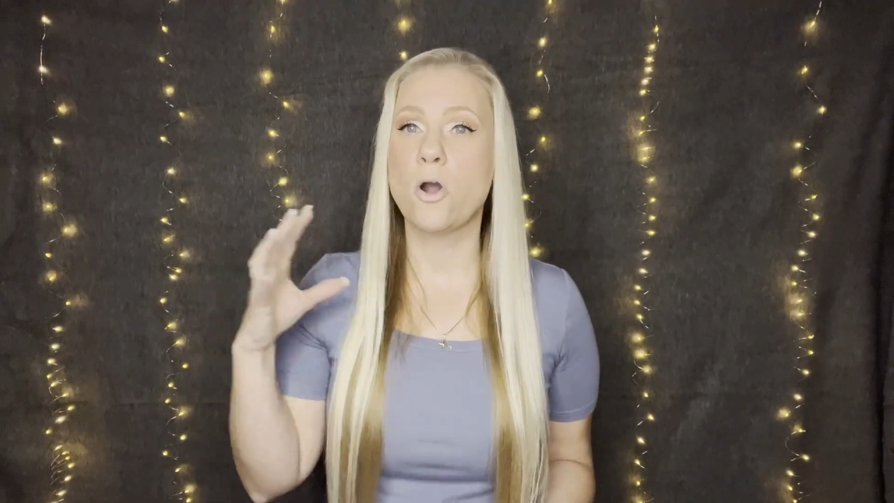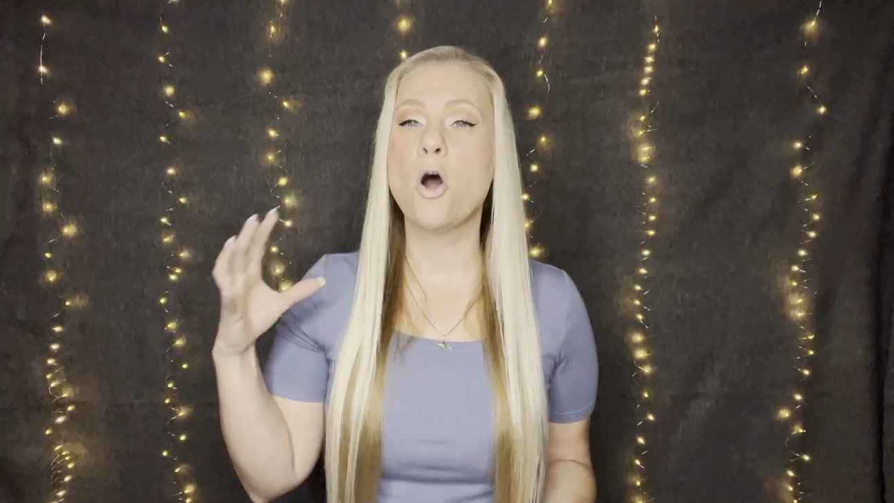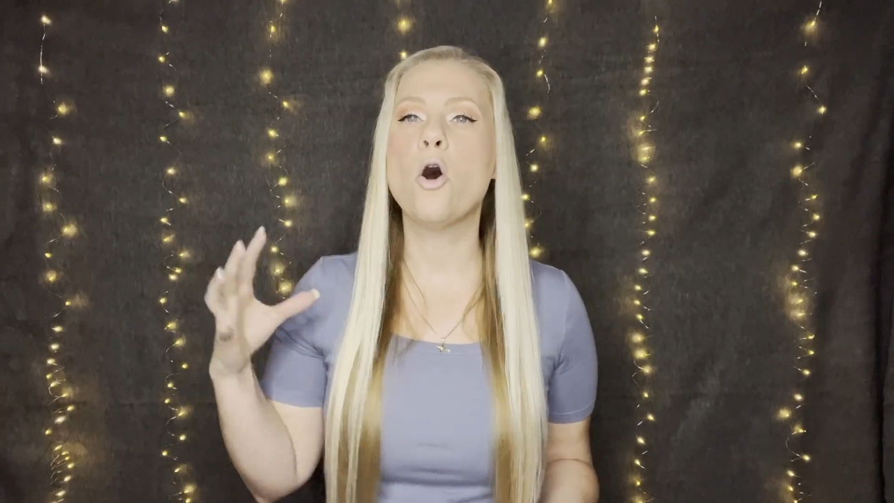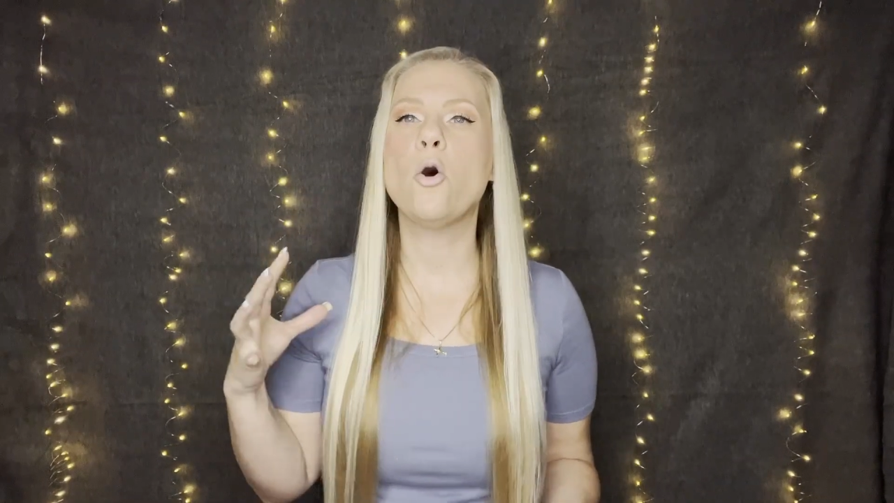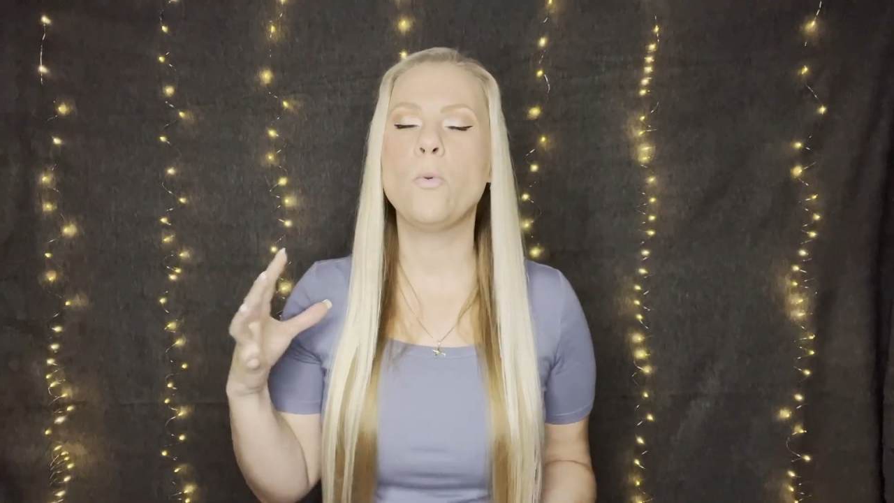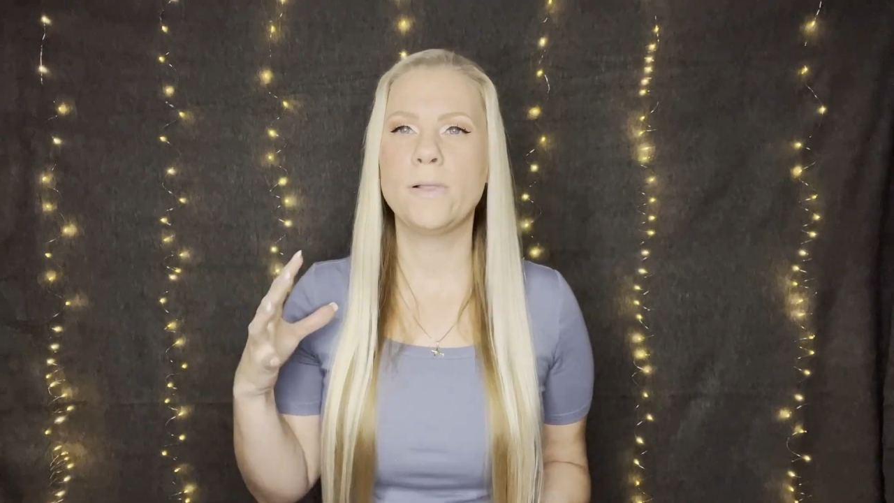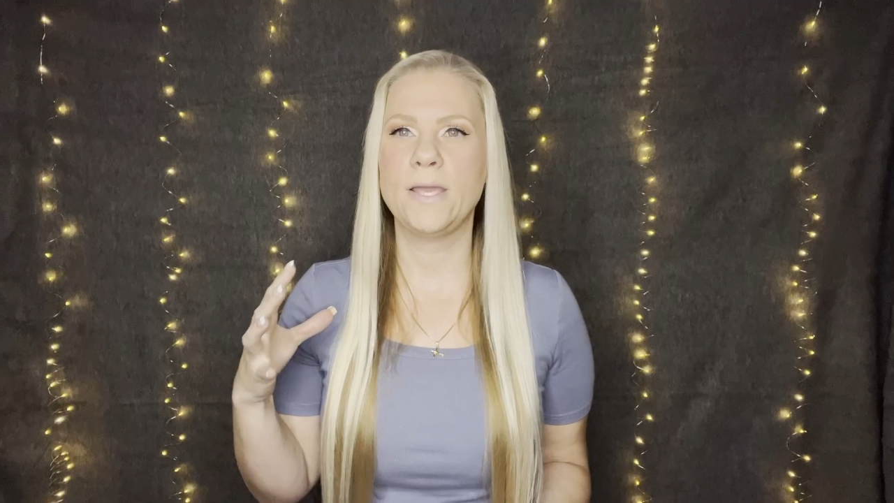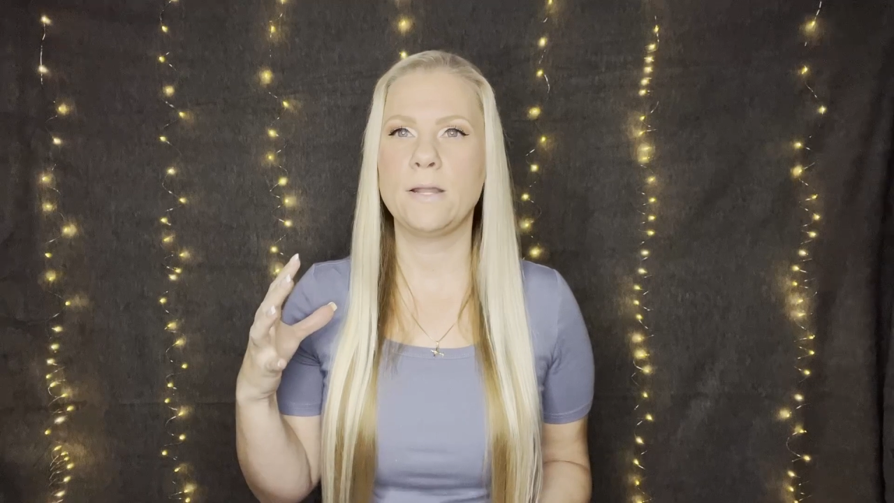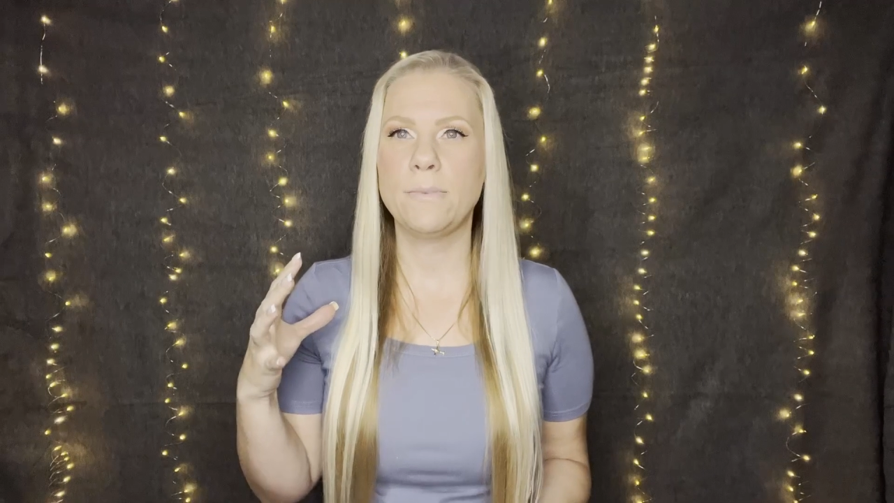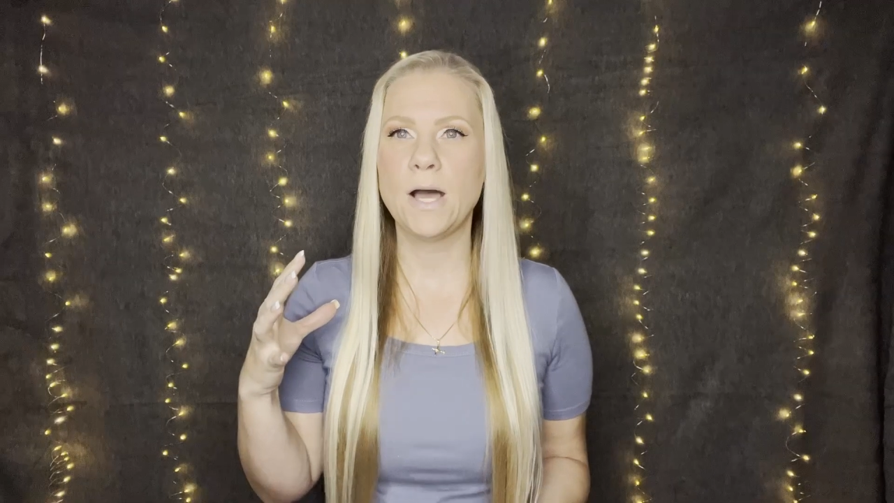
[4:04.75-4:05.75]
whole
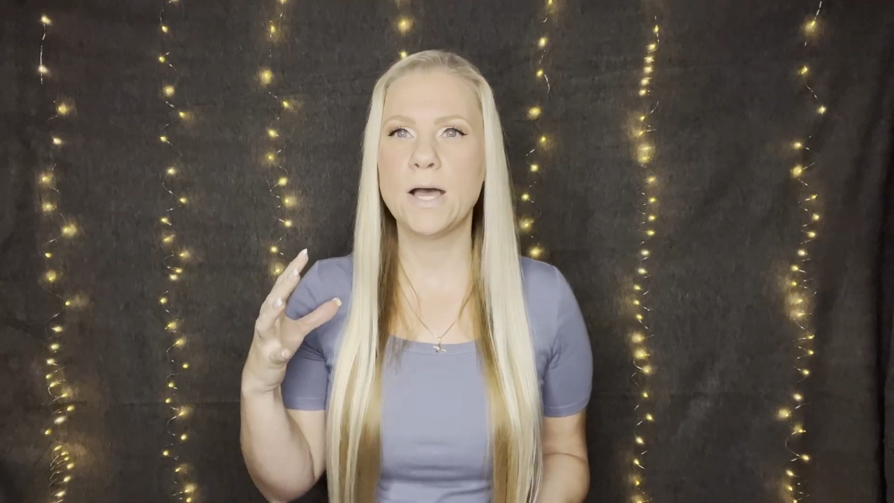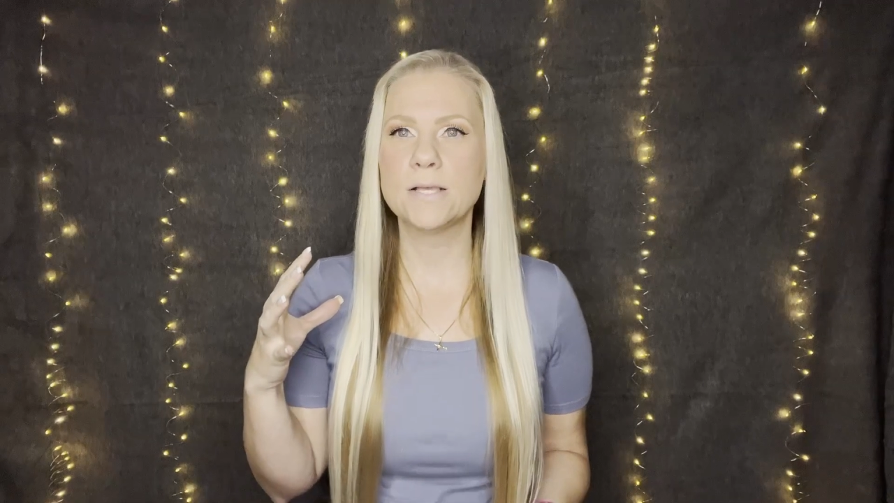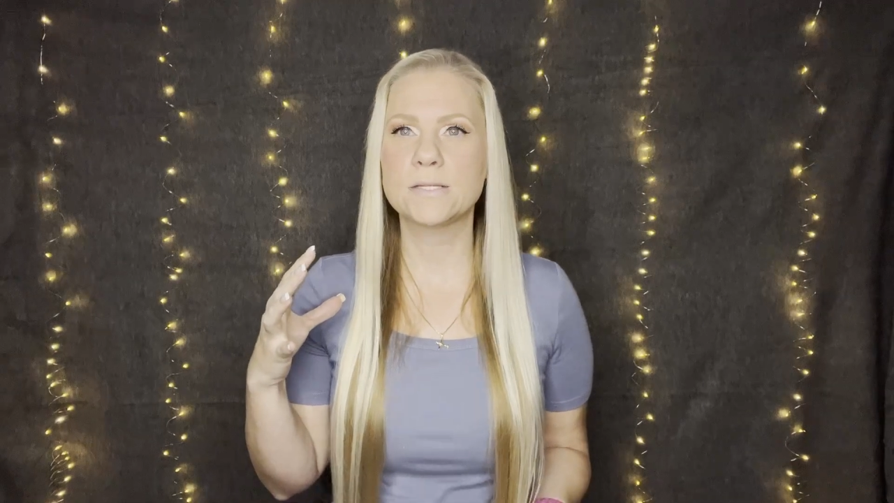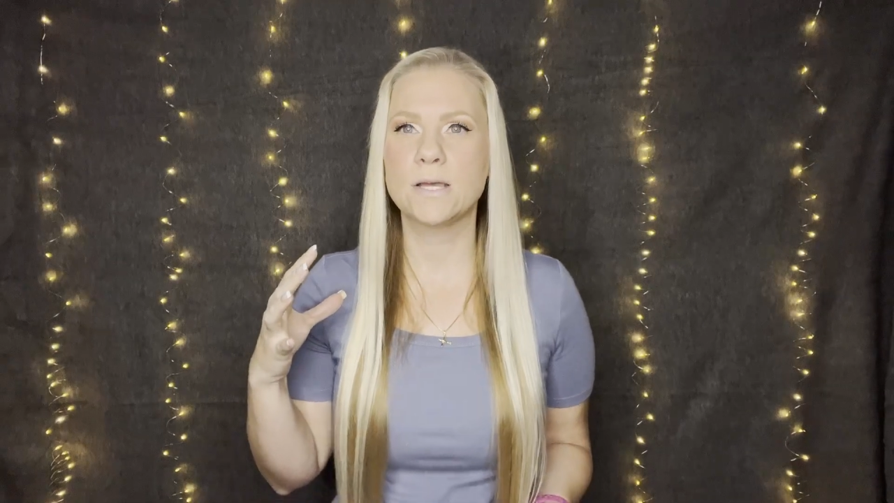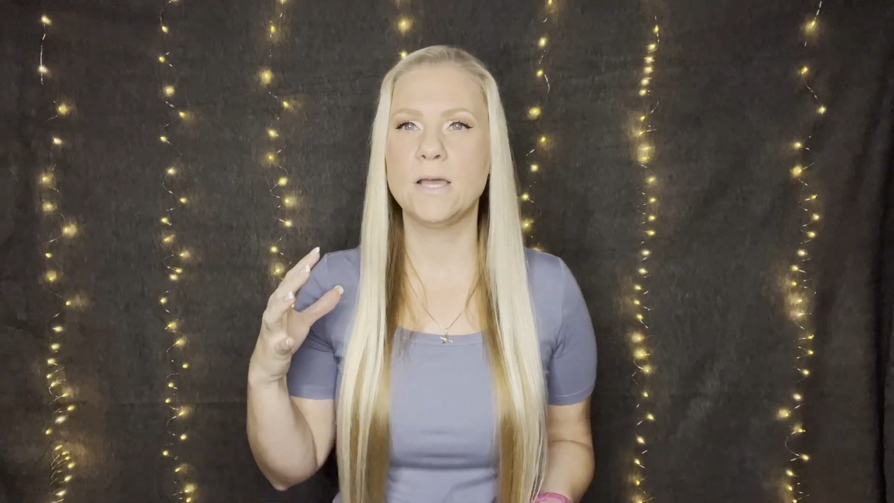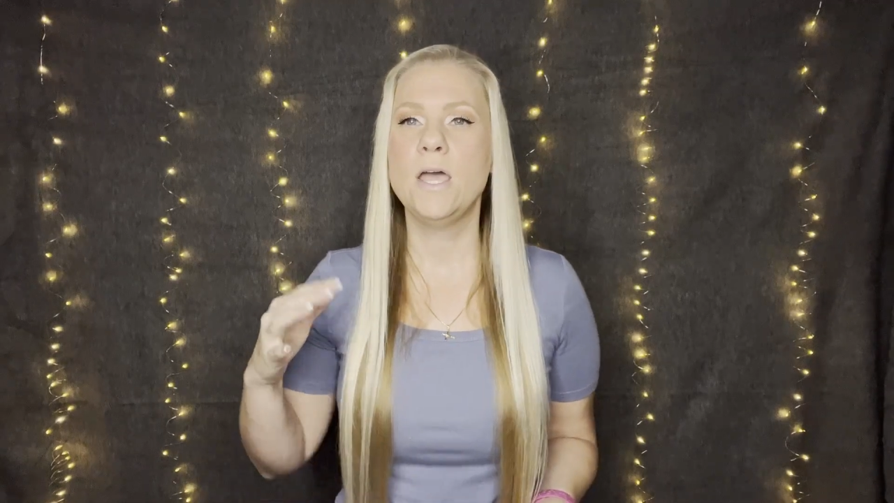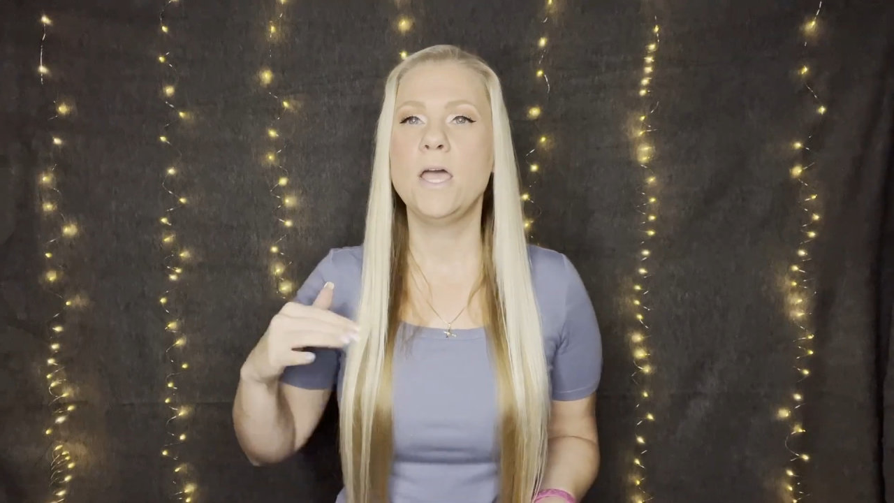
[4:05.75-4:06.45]
plate of pasta,